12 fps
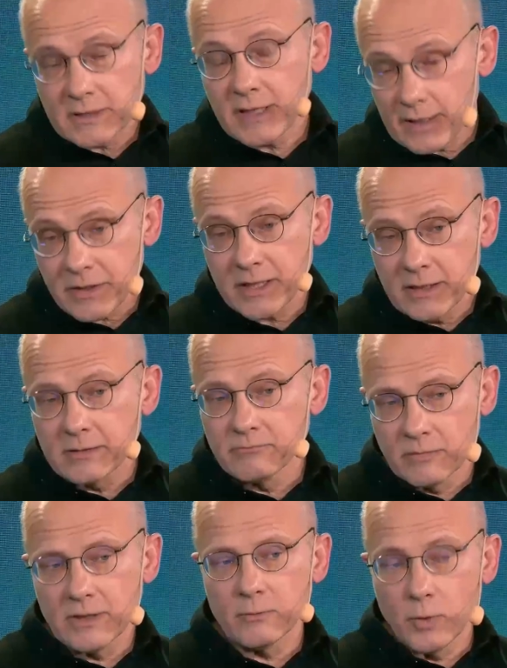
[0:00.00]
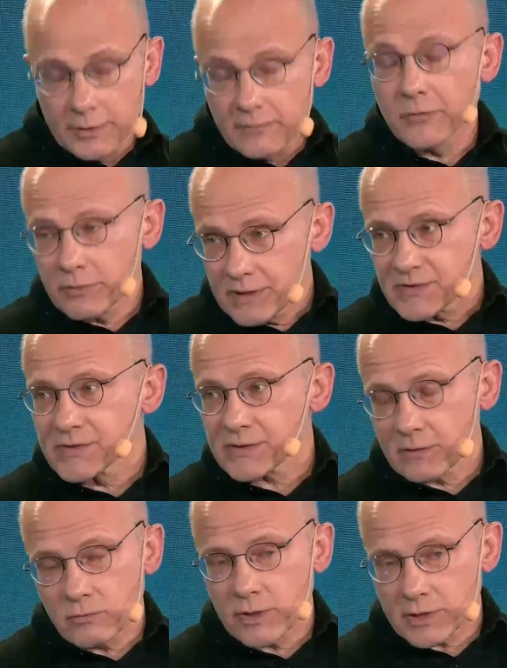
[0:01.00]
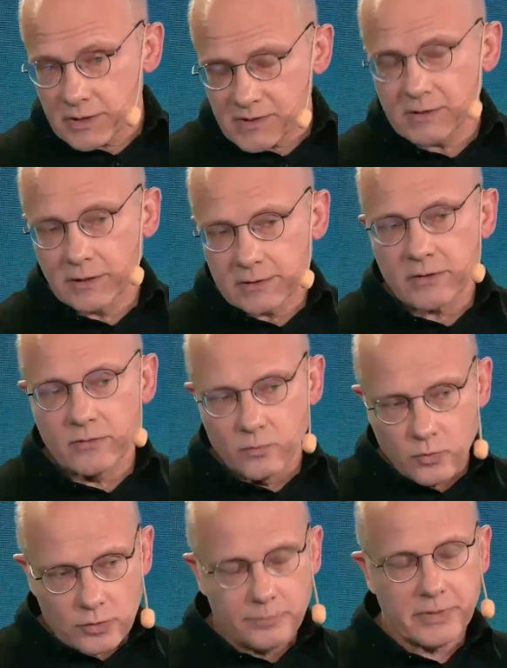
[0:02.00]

And I think one of the reasons that Russia started the war